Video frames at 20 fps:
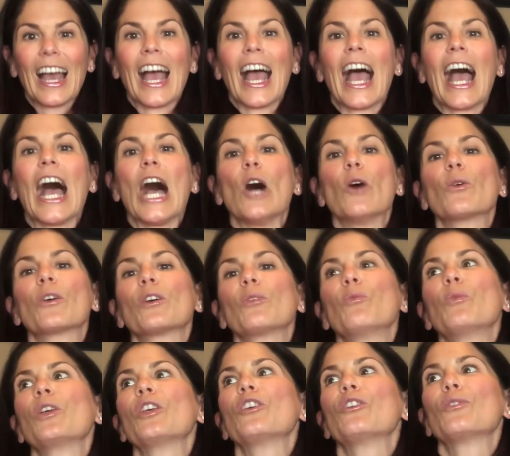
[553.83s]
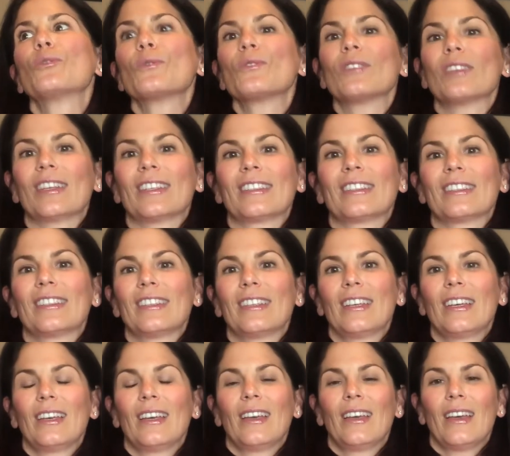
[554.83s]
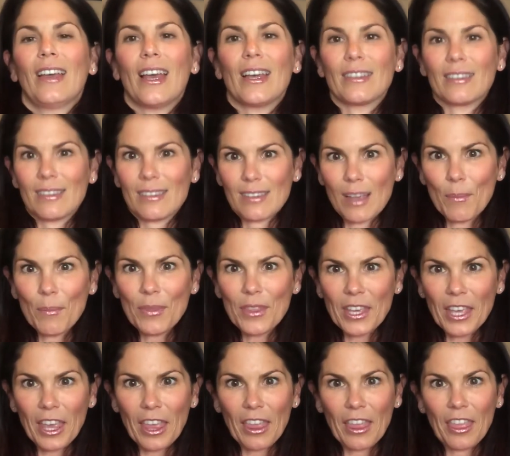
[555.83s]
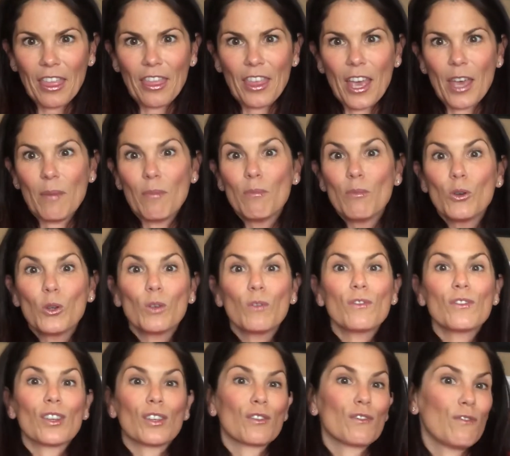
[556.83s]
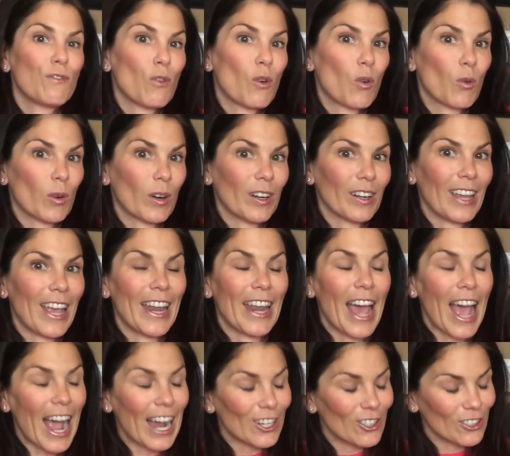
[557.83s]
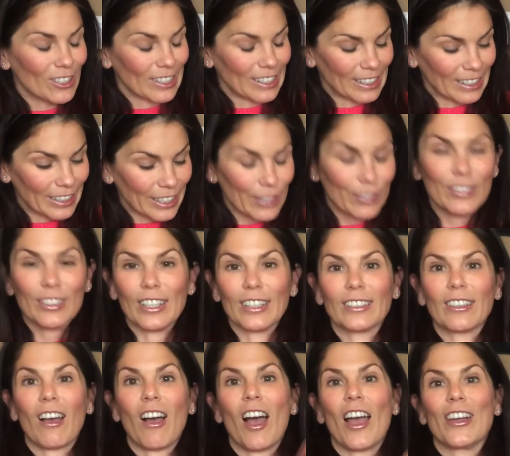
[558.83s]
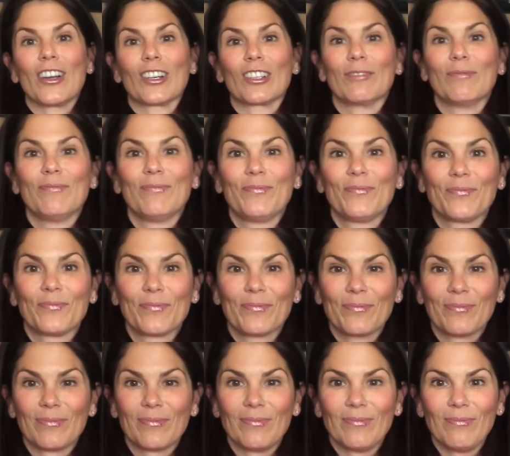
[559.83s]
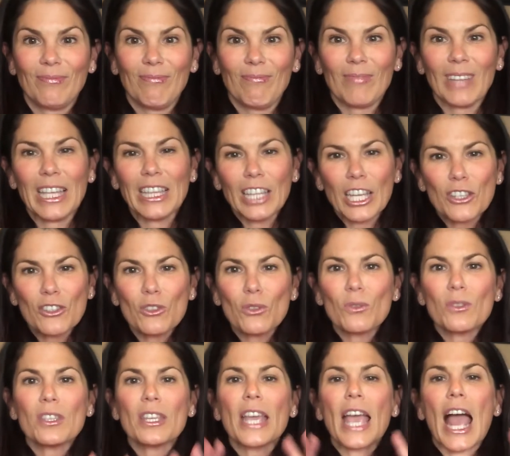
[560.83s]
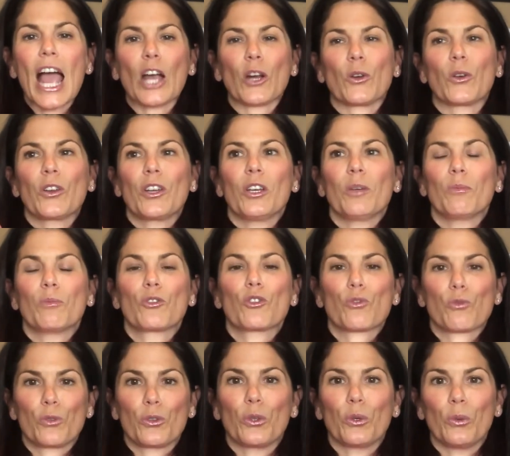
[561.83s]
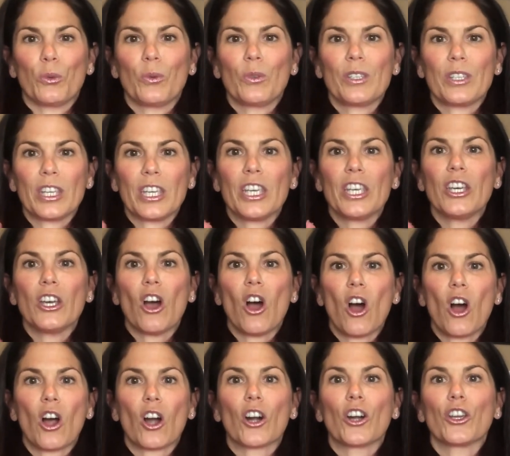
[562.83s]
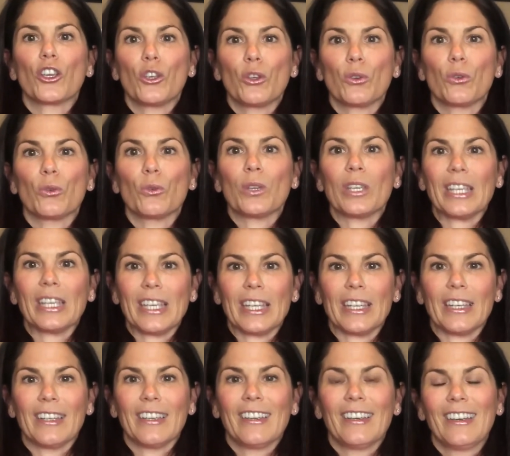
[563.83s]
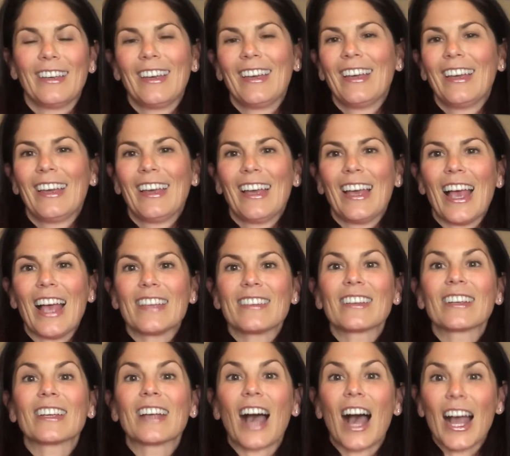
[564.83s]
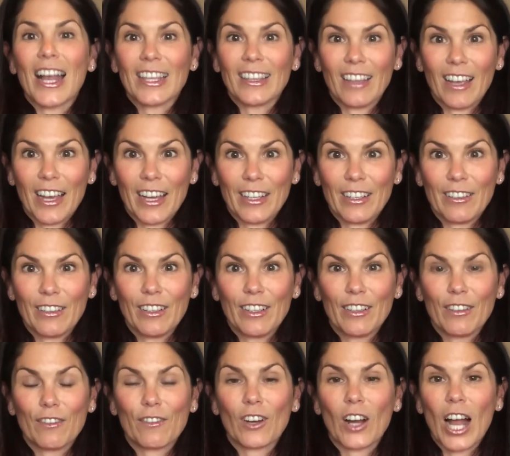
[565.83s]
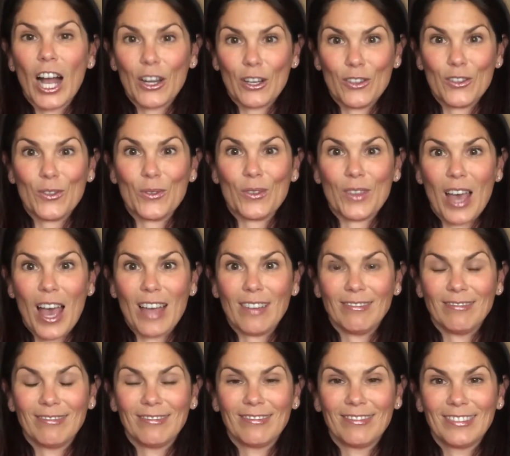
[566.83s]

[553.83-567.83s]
How can we use it as something that moves us forward and actually lifts us higher? Let's use the acronym TRUE, T-R-U-E, as a guideline for how to do that.